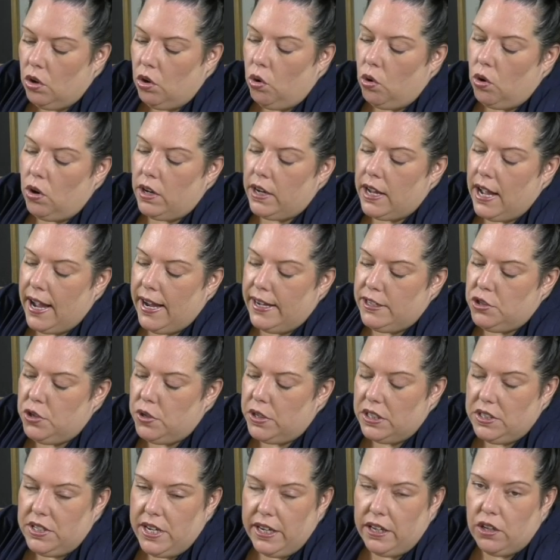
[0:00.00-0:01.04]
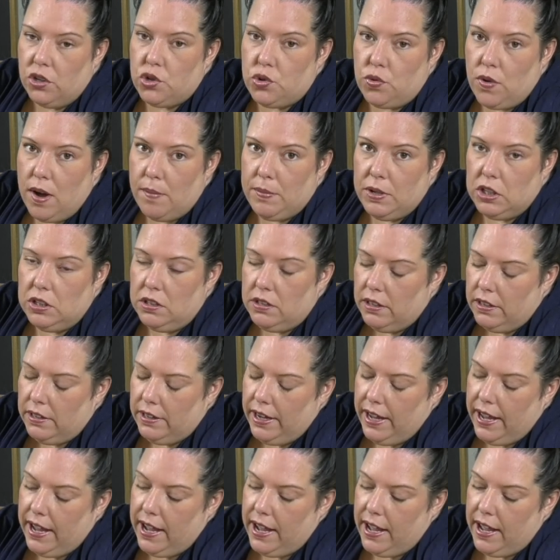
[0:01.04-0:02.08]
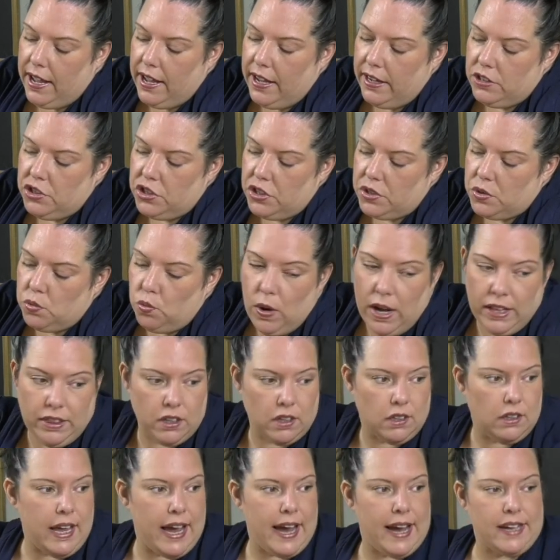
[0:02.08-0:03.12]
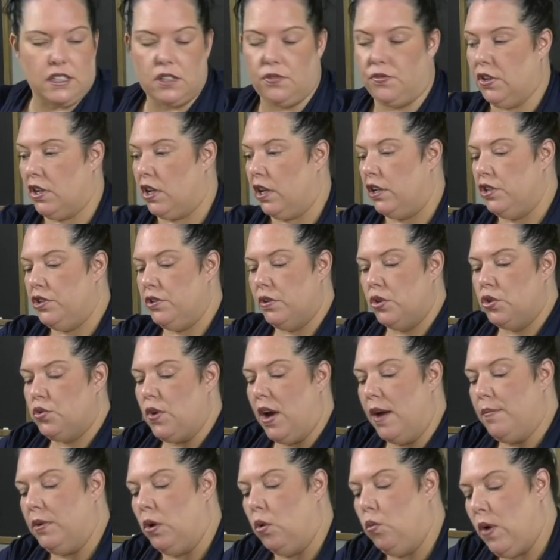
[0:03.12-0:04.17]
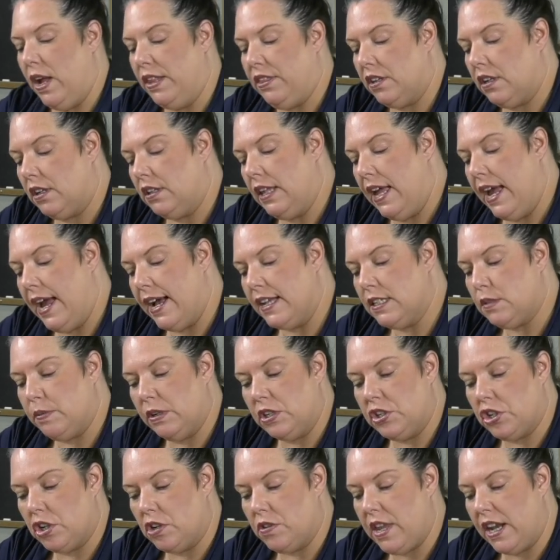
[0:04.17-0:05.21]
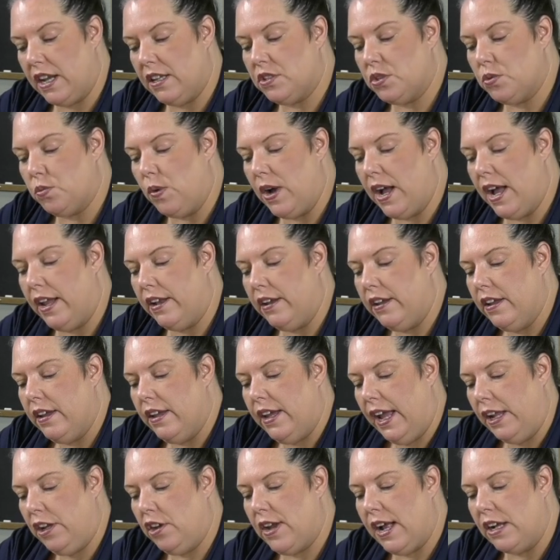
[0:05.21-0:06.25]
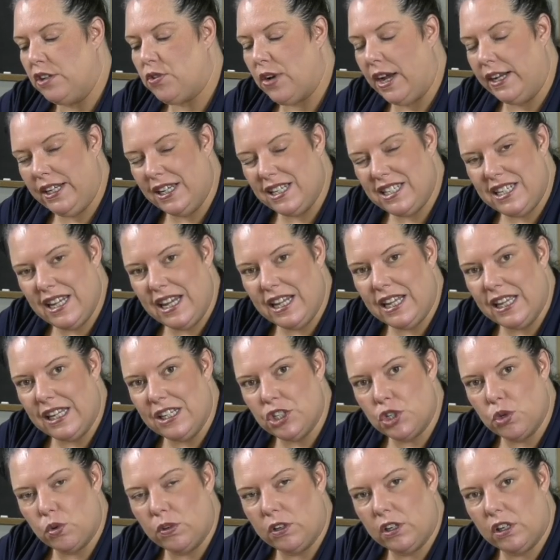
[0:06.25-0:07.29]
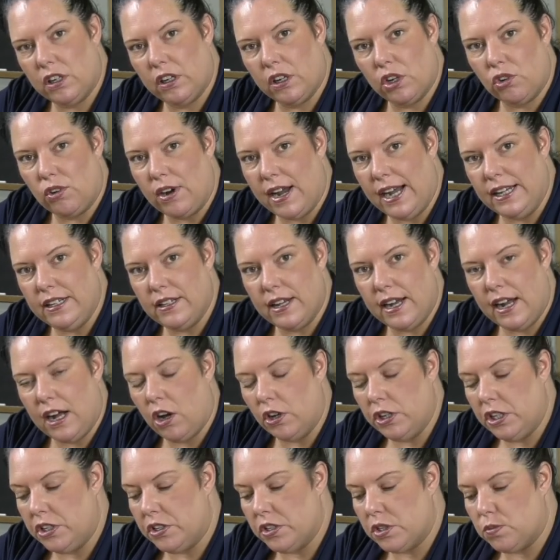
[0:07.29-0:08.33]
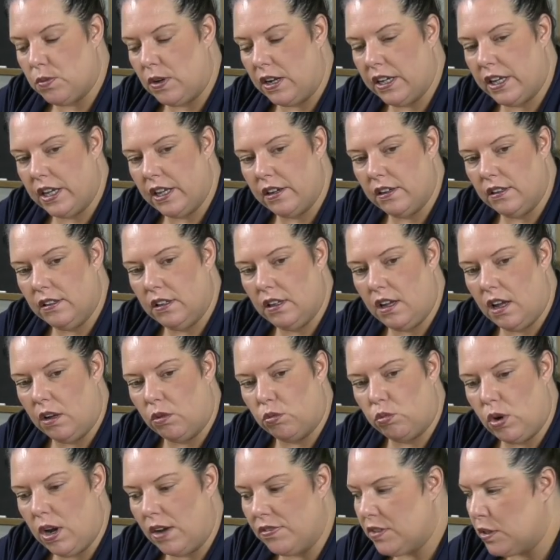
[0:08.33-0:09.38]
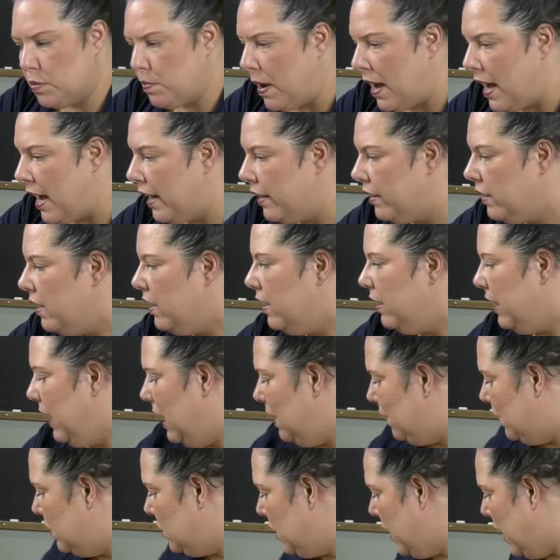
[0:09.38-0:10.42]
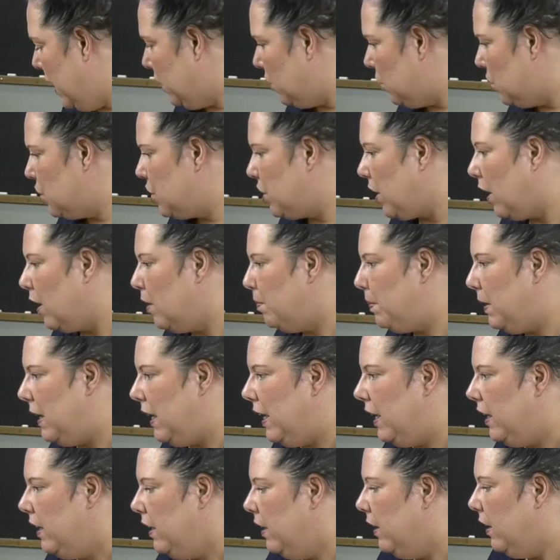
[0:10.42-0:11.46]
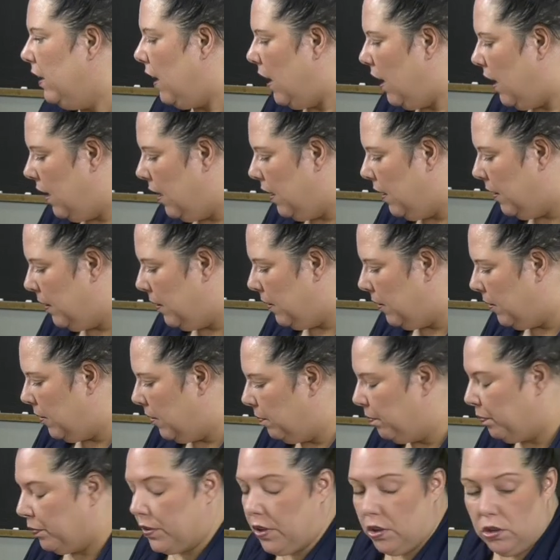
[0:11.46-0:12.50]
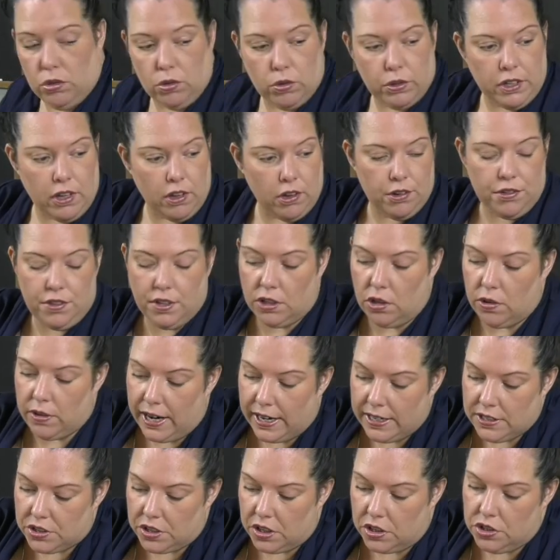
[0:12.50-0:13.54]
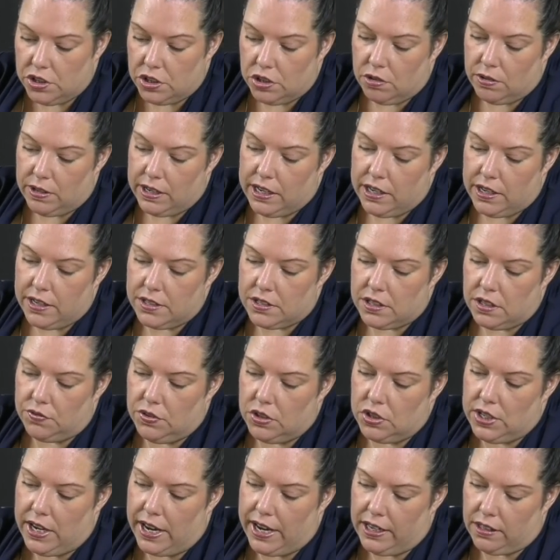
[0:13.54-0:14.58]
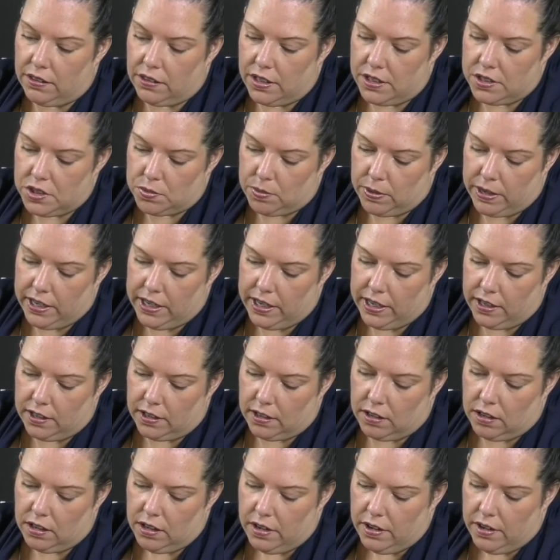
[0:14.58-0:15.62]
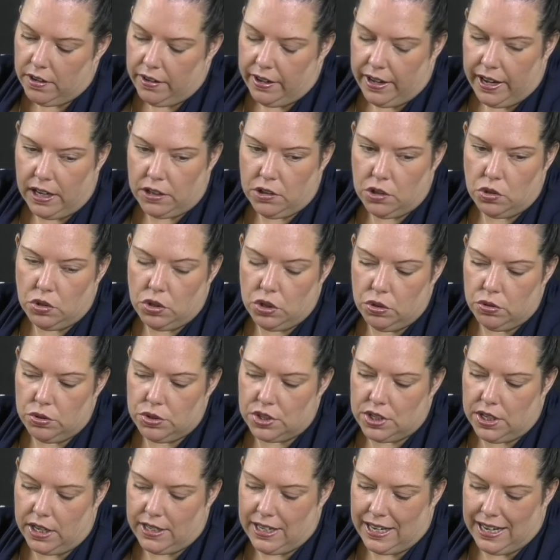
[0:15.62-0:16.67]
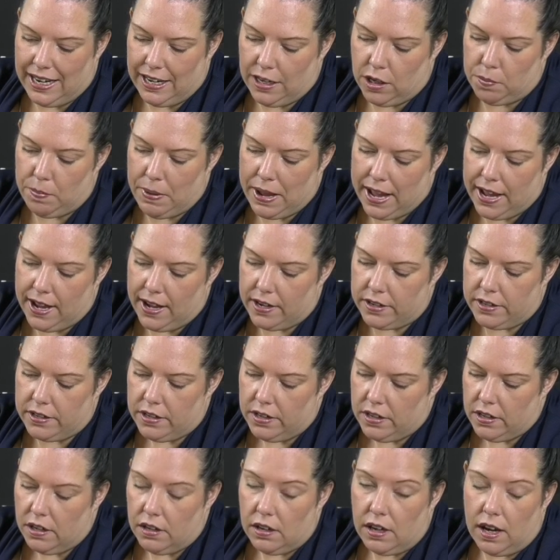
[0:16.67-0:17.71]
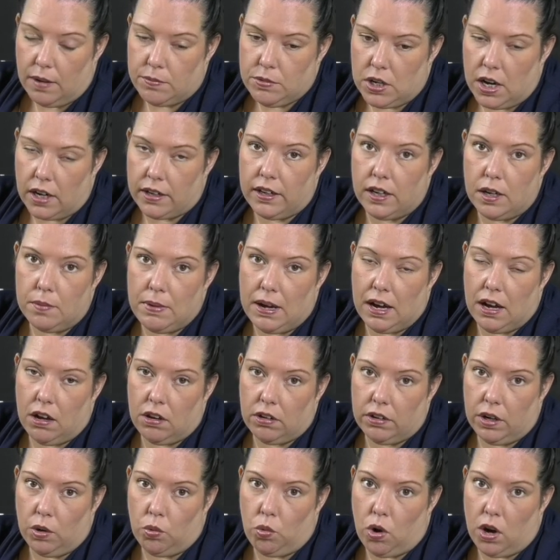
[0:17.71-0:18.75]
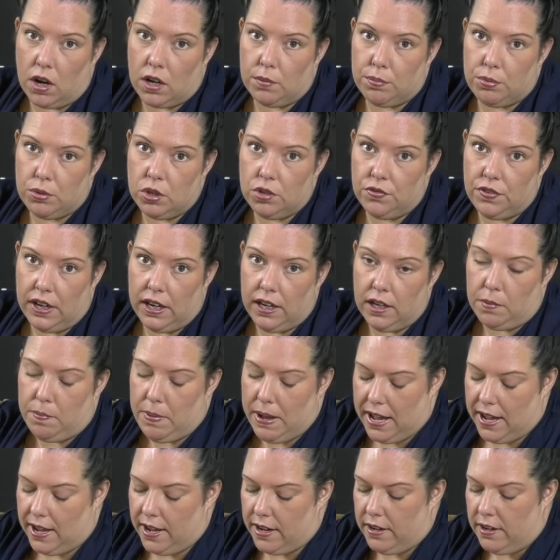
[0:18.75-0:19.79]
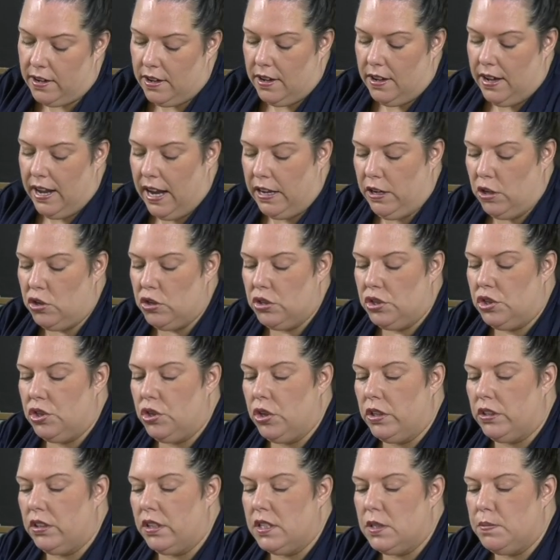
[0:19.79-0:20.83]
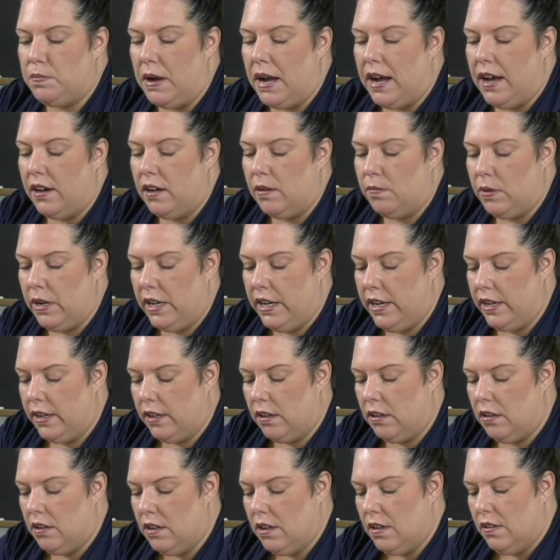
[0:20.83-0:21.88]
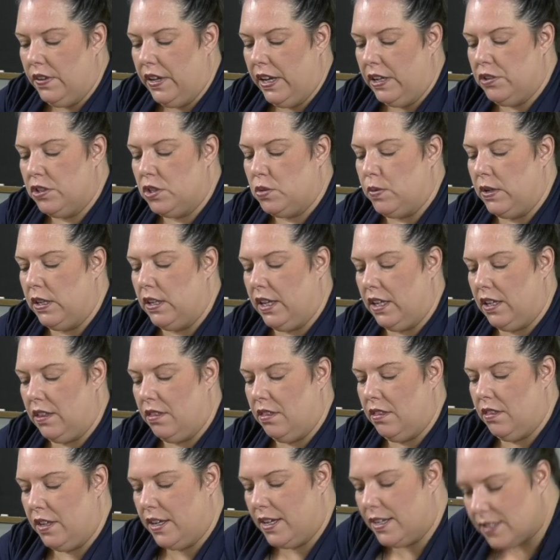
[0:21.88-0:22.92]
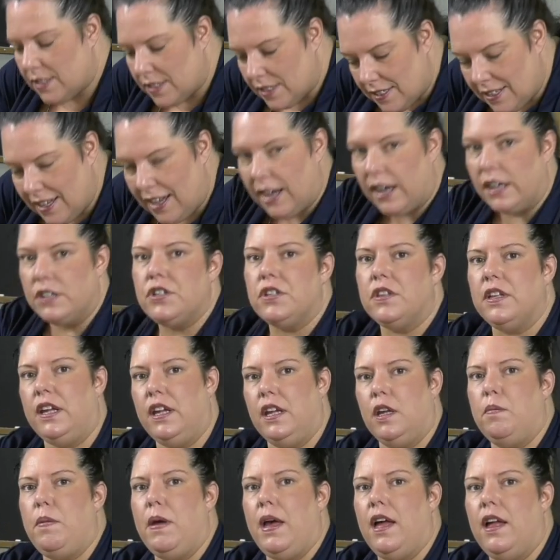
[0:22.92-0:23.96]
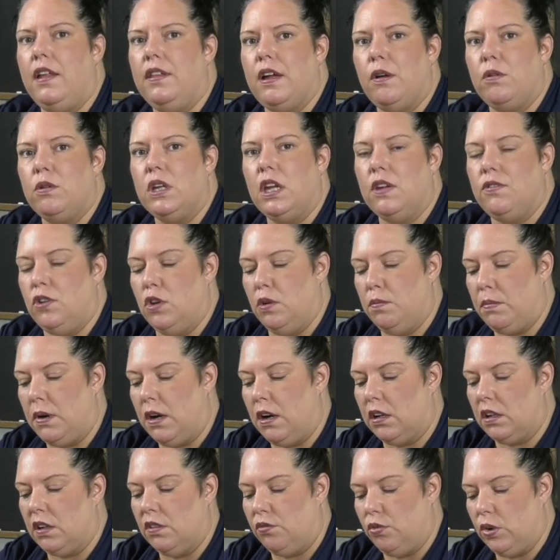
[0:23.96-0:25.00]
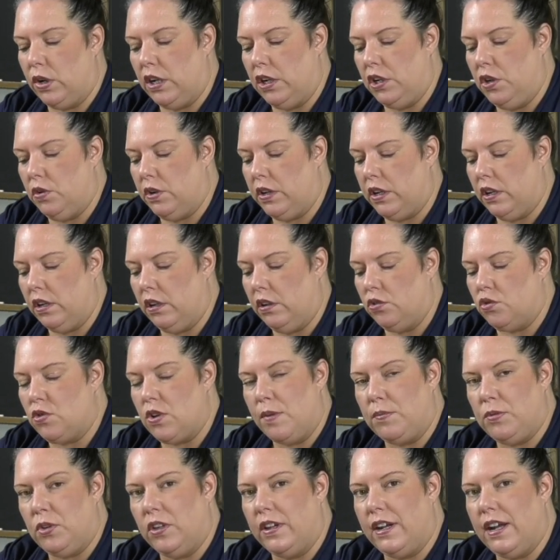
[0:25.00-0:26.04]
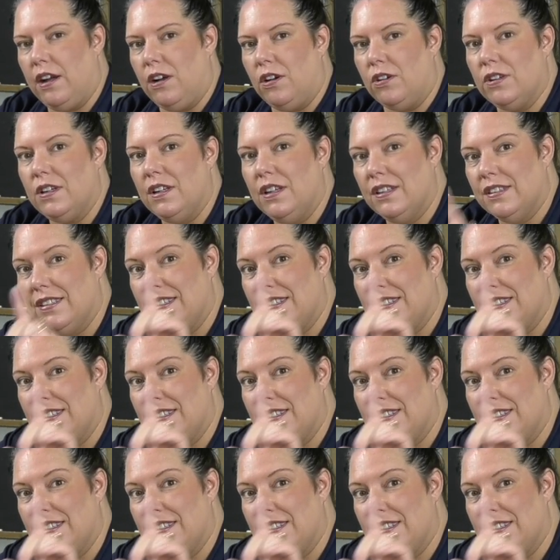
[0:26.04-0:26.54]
Or guys, you could take a Dremel and just wet the glass. If you're going to do the Dremel, wet the glass, make sure that it's wet, and you're not trying to dig into her and grind it out. You just want to get a rough spot. Even take your Sharpie. Oh, another thing you guys could do is if you take this right here and you used an ink pad, I'm talking about a waterproof ink pad, and you just took this bottom right here and just went like this onto the ink pad, that would give you a mark of where you can Dremel it out.